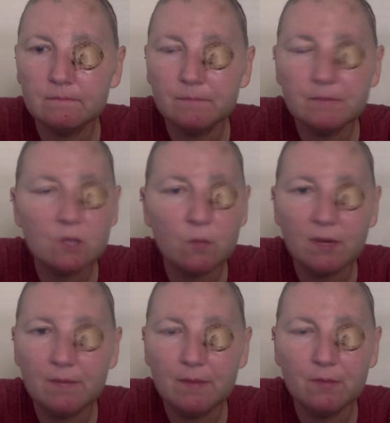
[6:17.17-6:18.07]
so
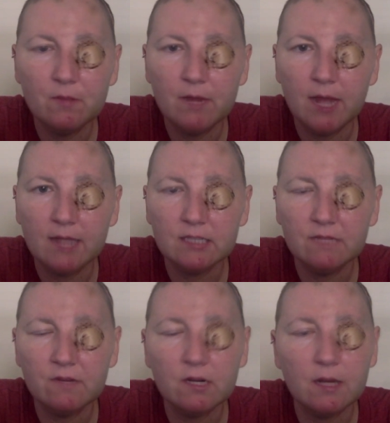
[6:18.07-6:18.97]
many people have been
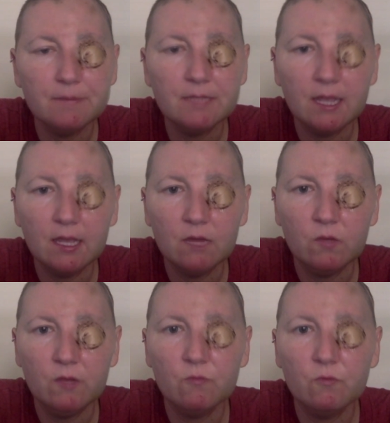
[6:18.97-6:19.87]
asking for an update, and
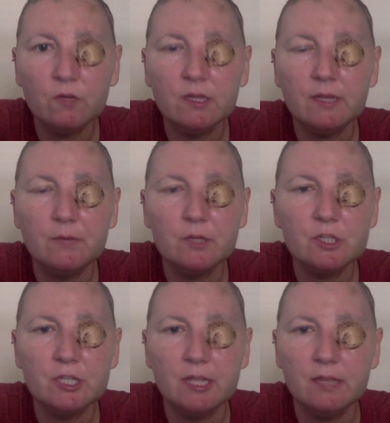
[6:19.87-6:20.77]
we really
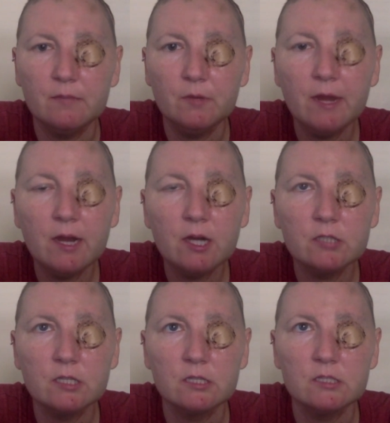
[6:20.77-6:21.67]
appreciate the
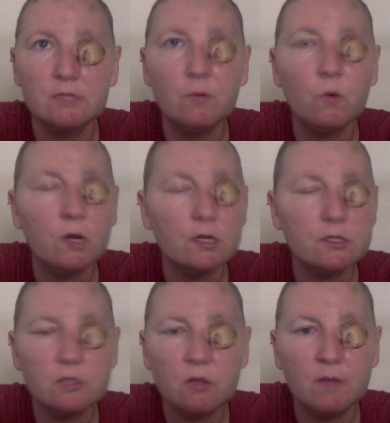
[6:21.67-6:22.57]
prayers and the support
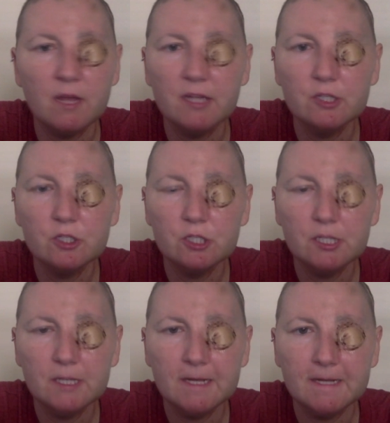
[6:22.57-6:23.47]
so much.
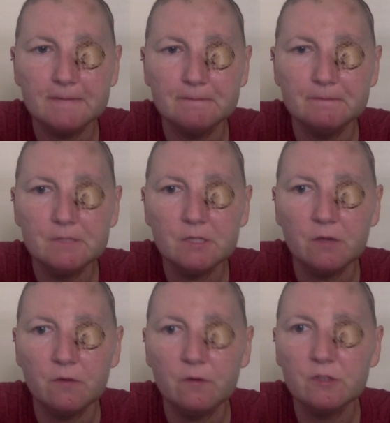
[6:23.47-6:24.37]

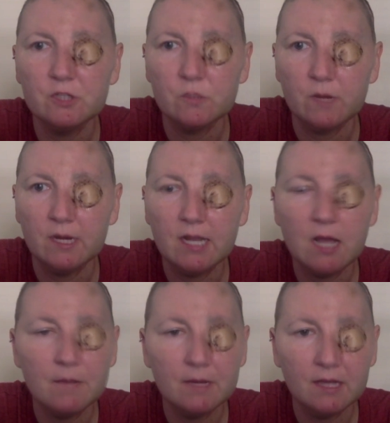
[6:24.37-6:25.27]
So just wanted to
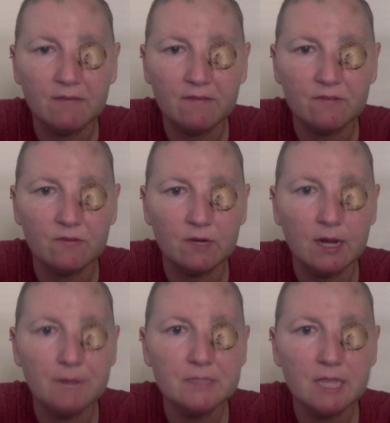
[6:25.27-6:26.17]
come and give everyone an
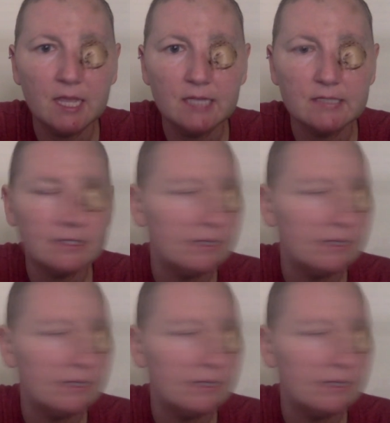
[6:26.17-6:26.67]
update.